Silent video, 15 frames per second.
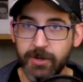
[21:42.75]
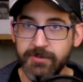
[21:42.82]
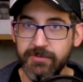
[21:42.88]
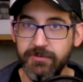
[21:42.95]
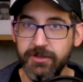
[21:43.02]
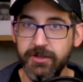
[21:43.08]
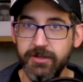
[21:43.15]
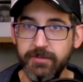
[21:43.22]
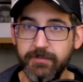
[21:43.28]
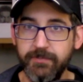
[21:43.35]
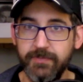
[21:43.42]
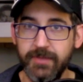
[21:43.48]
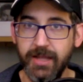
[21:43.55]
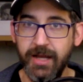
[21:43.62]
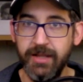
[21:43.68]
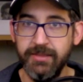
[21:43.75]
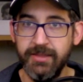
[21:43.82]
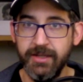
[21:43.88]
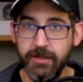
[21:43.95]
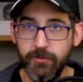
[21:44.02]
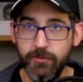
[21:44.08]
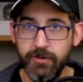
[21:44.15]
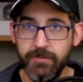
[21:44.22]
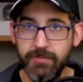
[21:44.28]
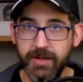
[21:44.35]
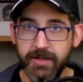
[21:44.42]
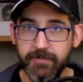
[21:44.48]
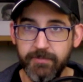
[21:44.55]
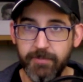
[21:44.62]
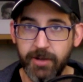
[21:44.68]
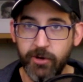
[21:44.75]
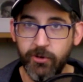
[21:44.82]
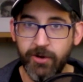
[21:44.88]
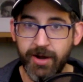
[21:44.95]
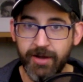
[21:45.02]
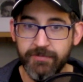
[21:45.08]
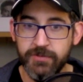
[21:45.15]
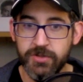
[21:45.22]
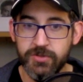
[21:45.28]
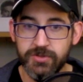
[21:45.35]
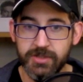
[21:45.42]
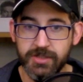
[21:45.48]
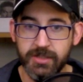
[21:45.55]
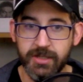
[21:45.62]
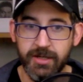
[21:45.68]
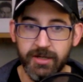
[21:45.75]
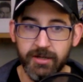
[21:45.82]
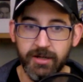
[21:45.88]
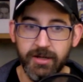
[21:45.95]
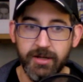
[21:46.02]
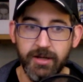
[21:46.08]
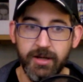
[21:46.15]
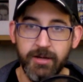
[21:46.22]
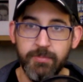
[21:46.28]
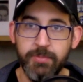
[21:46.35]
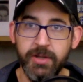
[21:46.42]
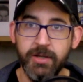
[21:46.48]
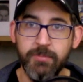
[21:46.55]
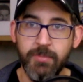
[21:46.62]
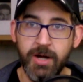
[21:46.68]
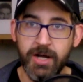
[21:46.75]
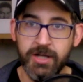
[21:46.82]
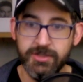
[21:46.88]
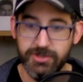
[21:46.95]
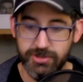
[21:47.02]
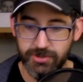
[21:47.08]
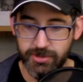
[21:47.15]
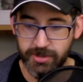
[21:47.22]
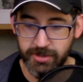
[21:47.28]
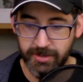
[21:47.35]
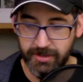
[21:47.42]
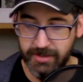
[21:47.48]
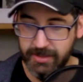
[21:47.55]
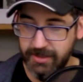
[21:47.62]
I think I would have been better off using a big monster.